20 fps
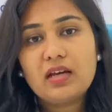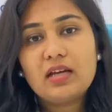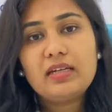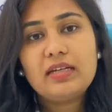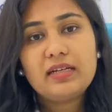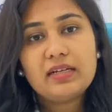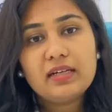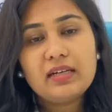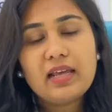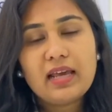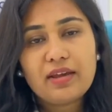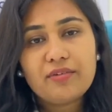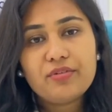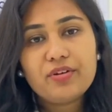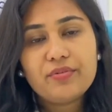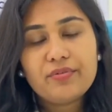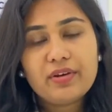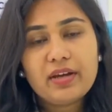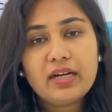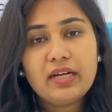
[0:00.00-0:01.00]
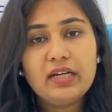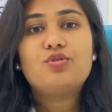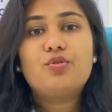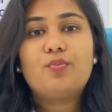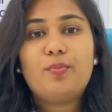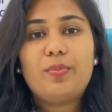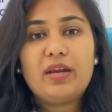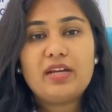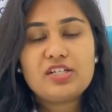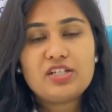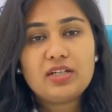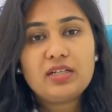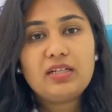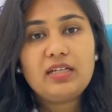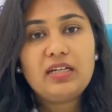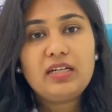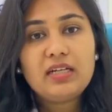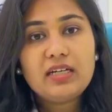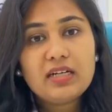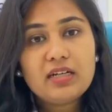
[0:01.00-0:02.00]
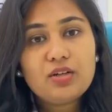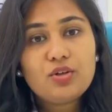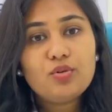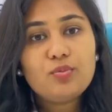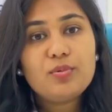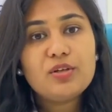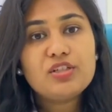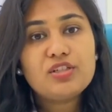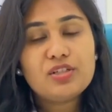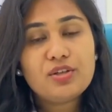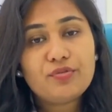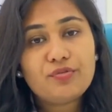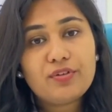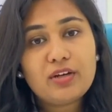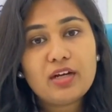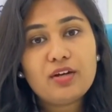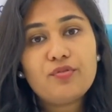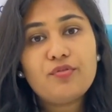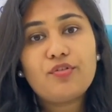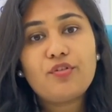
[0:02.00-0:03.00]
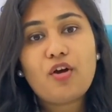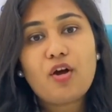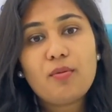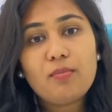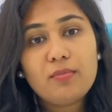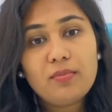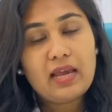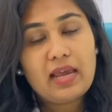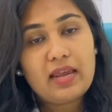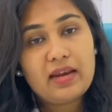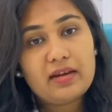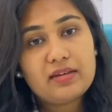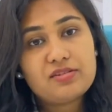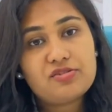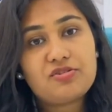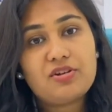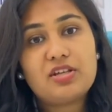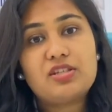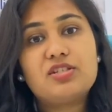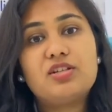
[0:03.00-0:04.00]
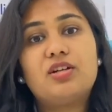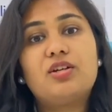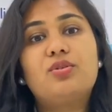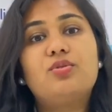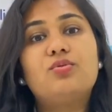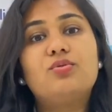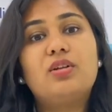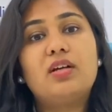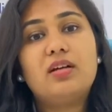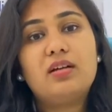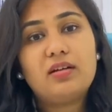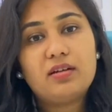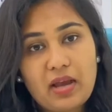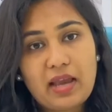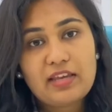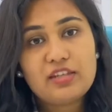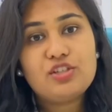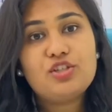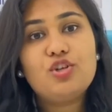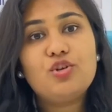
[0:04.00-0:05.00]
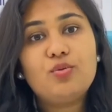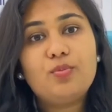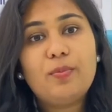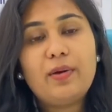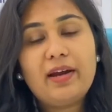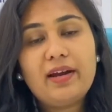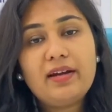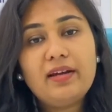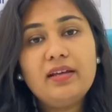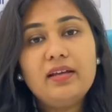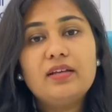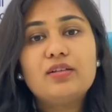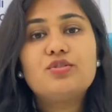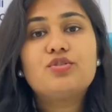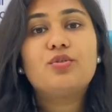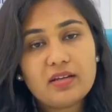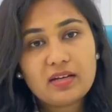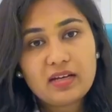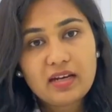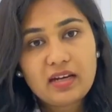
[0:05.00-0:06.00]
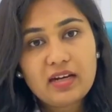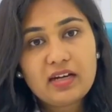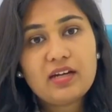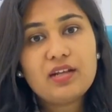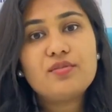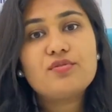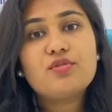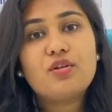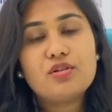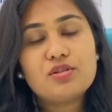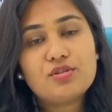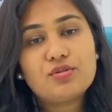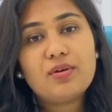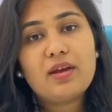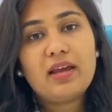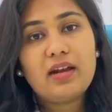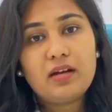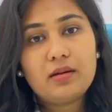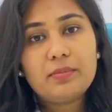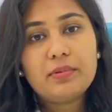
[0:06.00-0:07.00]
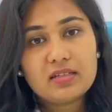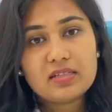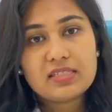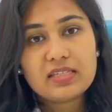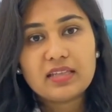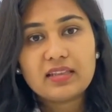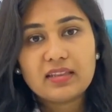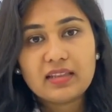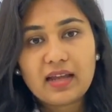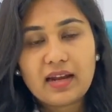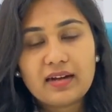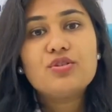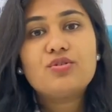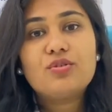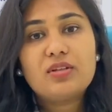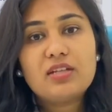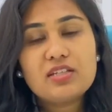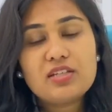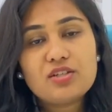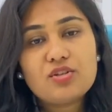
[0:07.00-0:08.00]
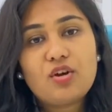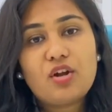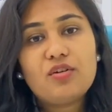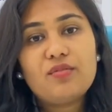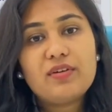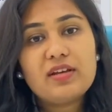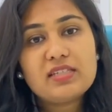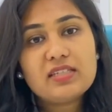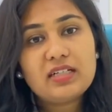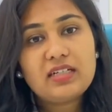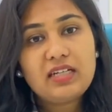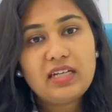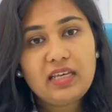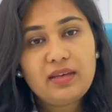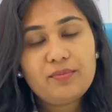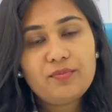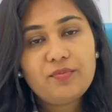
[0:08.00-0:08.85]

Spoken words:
a little heavyweight. So patient needed to be shifted from and stretcher to the ICU bed. So the relatives also helped us in that. So this is always a team